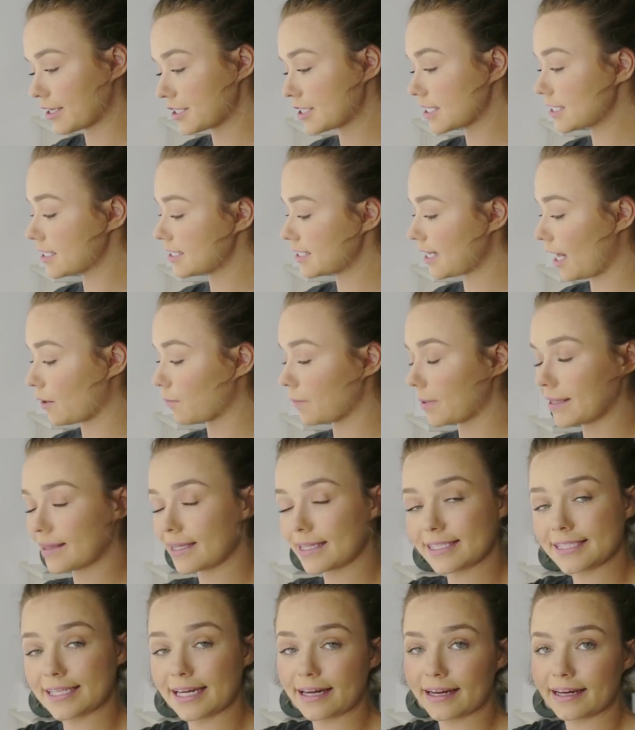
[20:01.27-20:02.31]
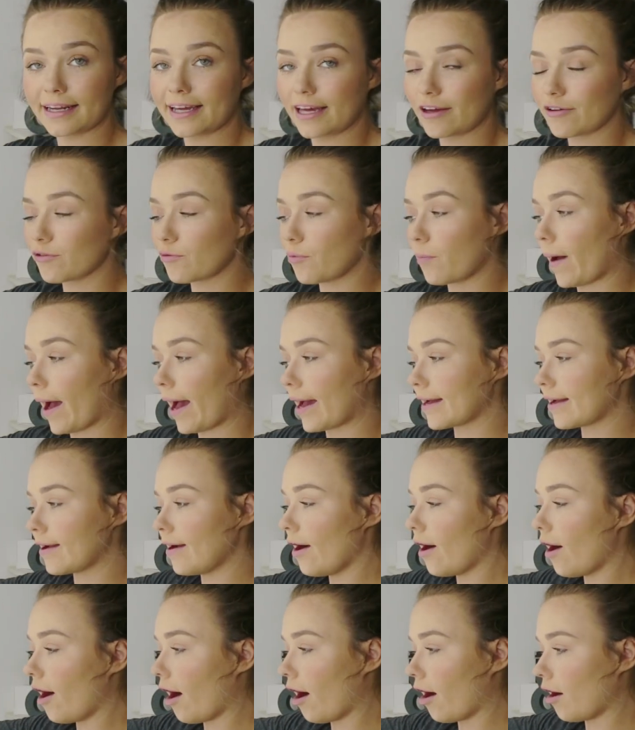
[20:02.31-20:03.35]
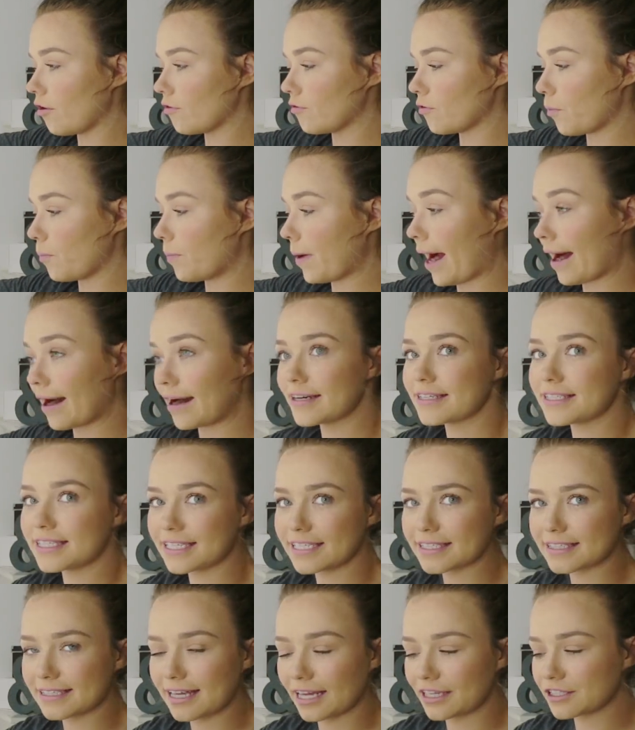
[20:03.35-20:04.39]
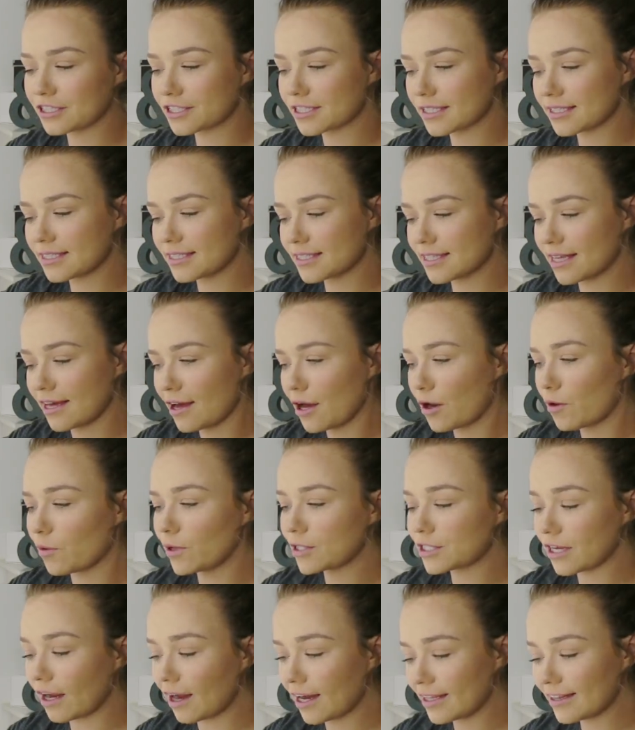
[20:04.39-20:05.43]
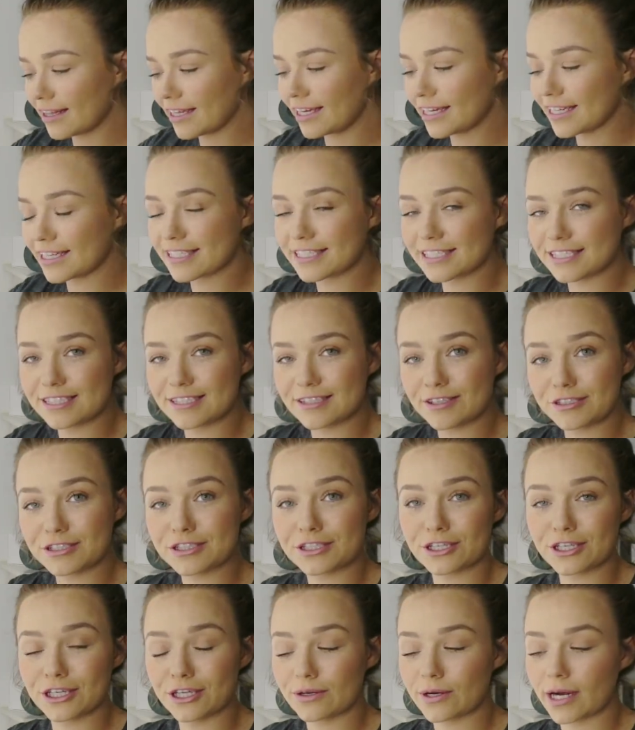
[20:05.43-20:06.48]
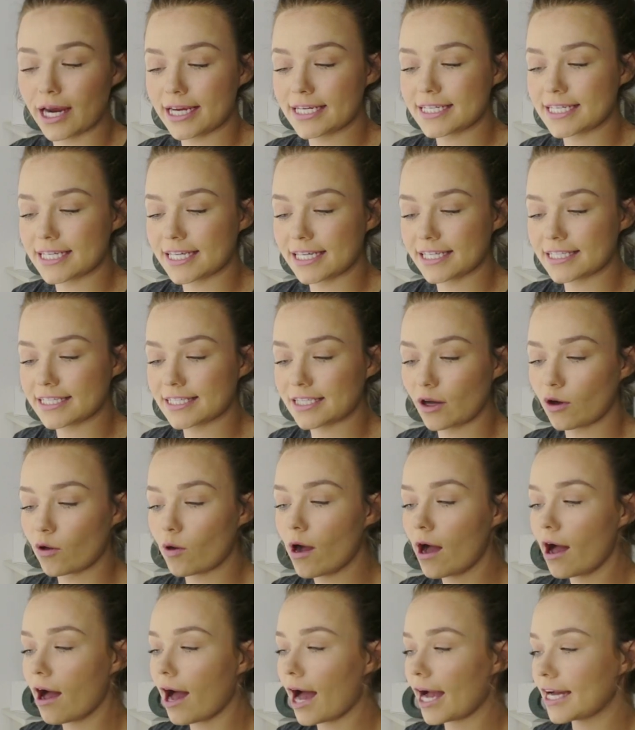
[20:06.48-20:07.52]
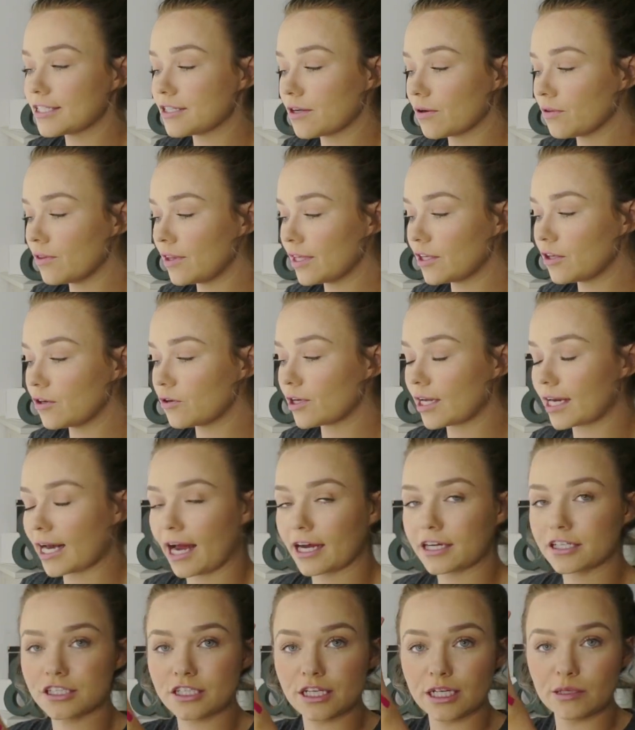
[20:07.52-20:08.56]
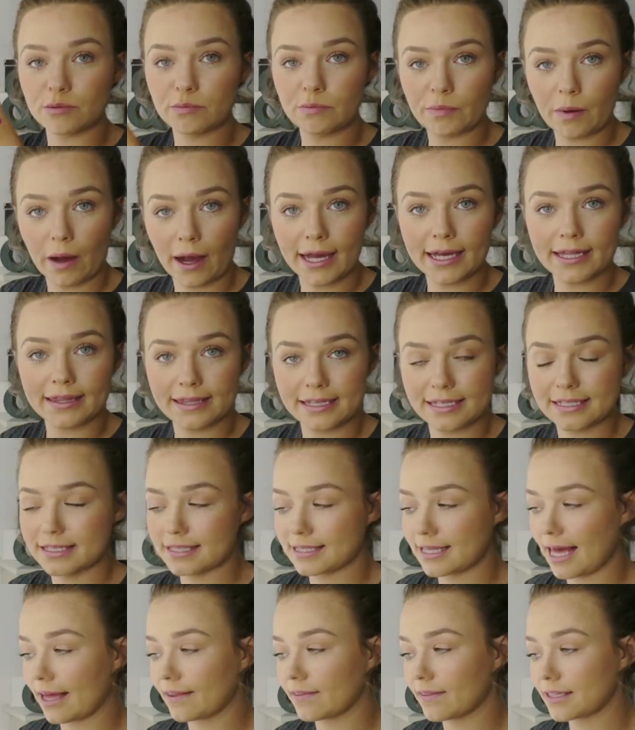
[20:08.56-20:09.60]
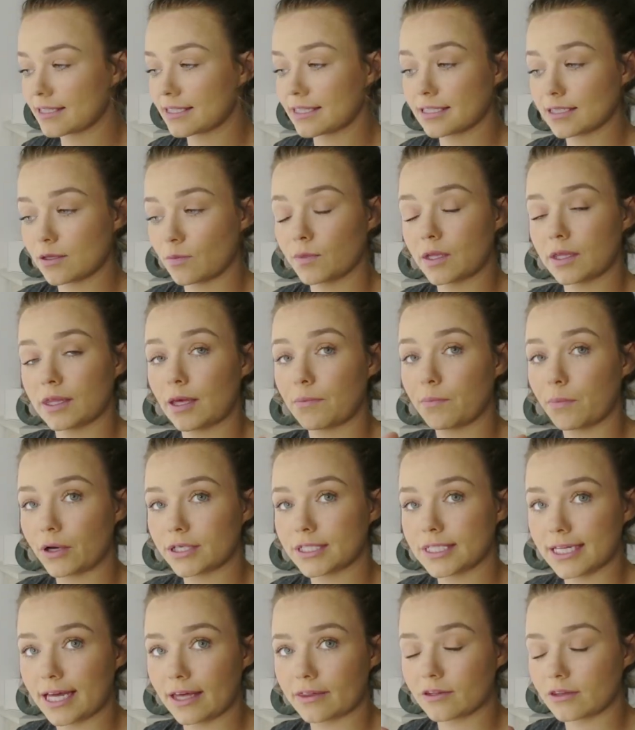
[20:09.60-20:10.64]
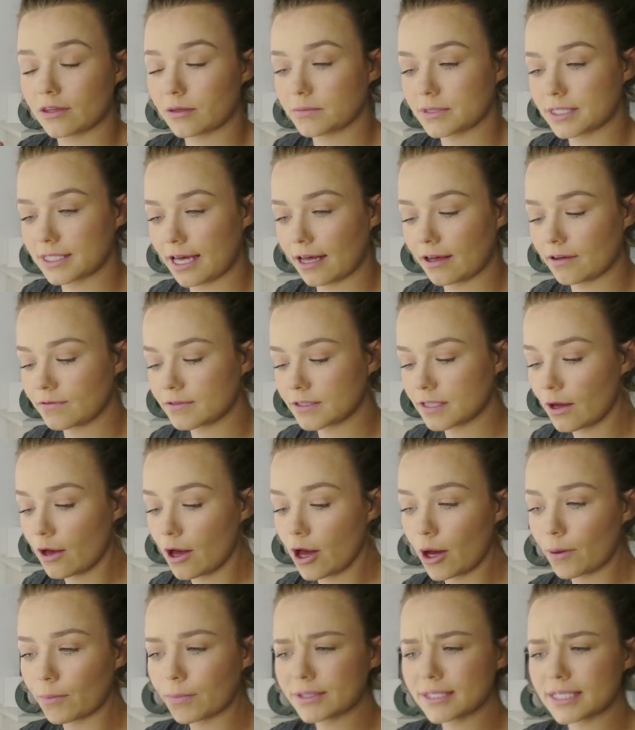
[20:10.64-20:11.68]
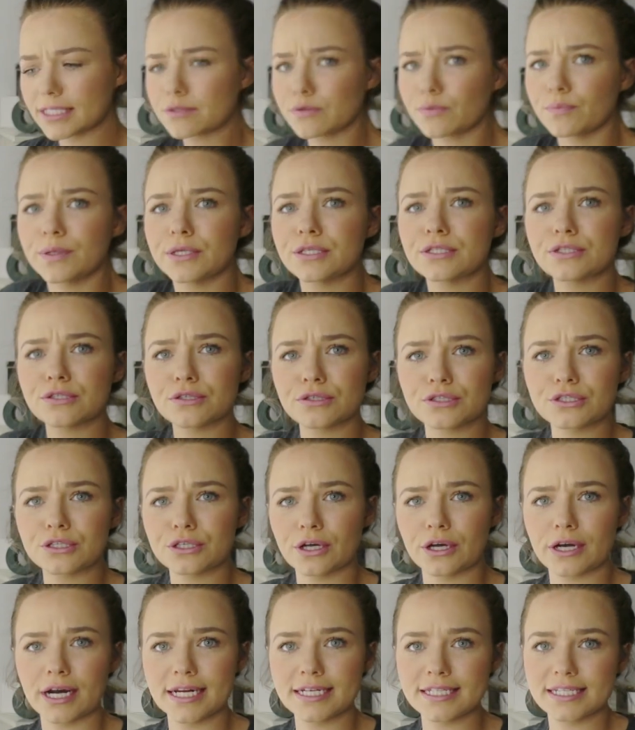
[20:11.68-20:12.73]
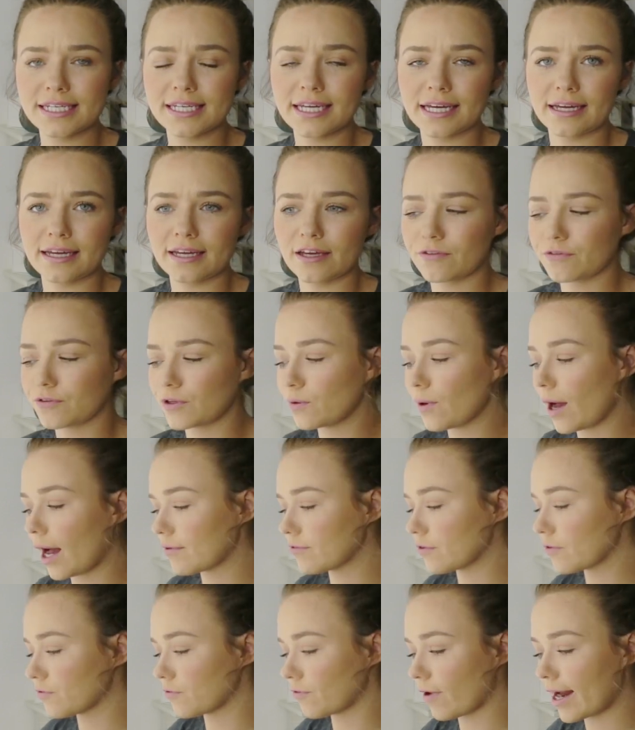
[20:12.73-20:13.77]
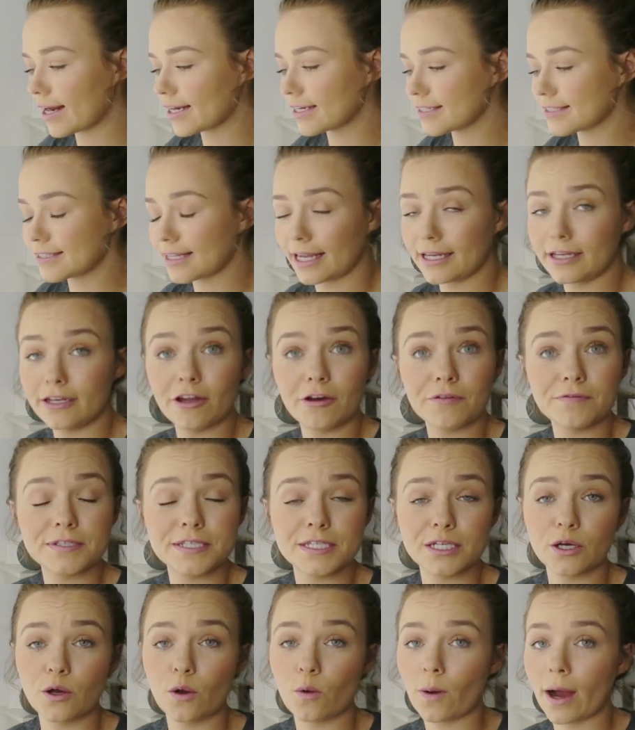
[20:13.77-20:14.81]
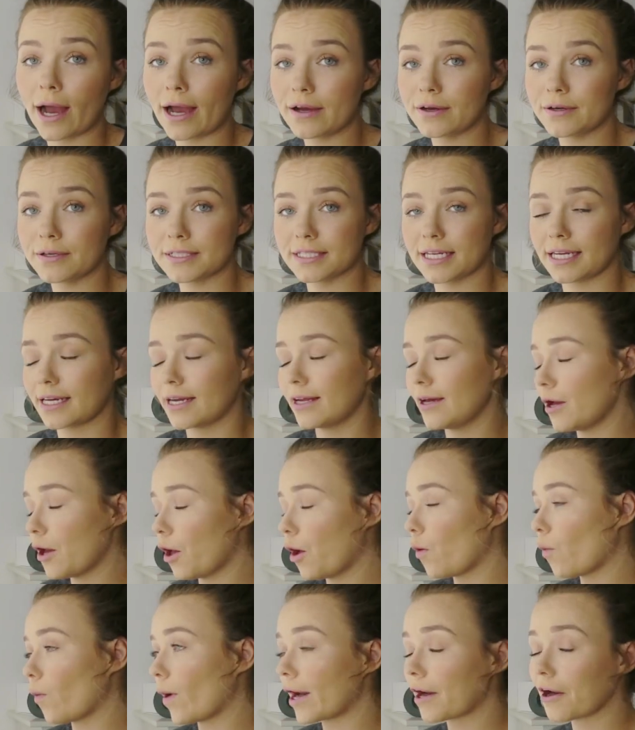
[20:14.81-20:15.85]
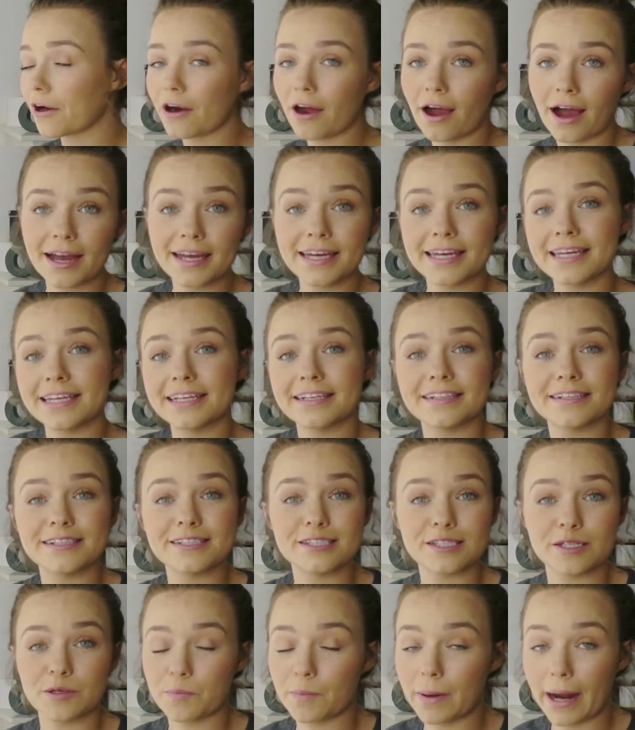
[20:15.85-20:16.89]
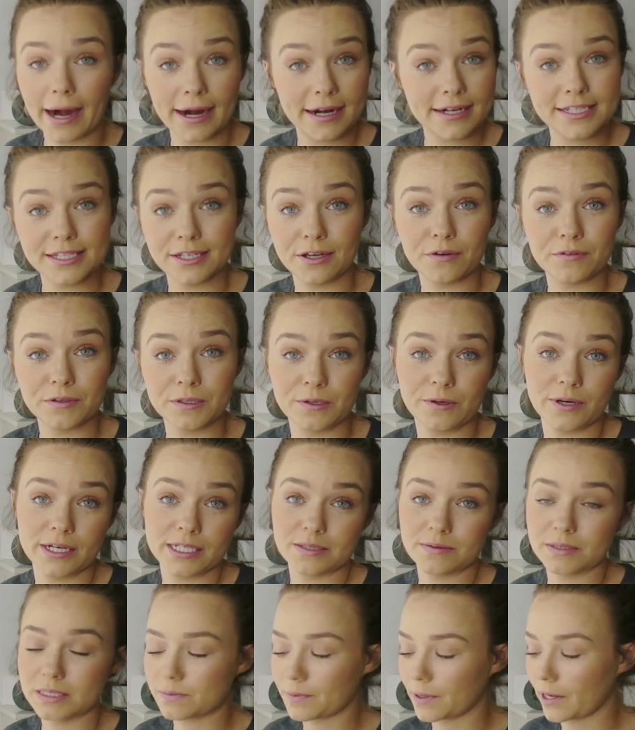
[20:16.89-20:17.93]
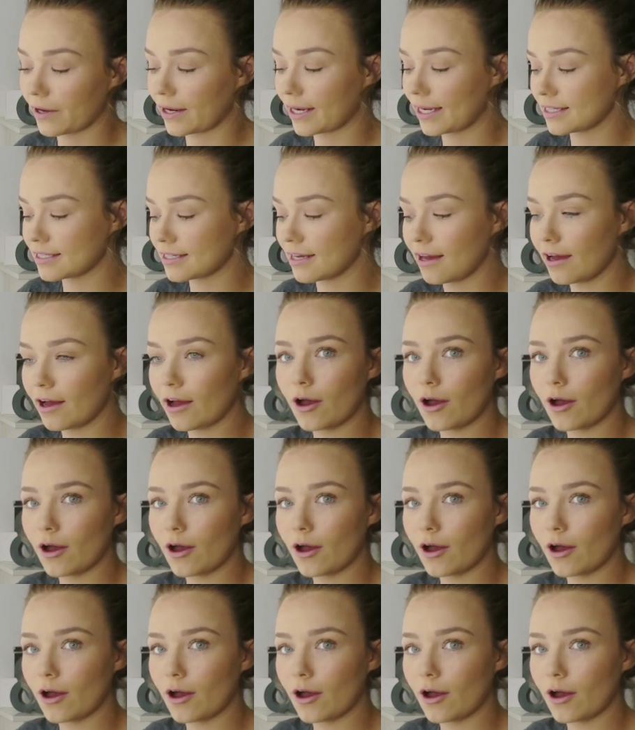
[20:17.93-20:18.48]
actually sent me this little gift bag of party essentials, which I think is such a cute idea. So I don't think you can actually buy this set. This is something they put together themselves. But this would be such a good idea if you have a friend that loves to go out and wear her high heels and party over the Christmas period.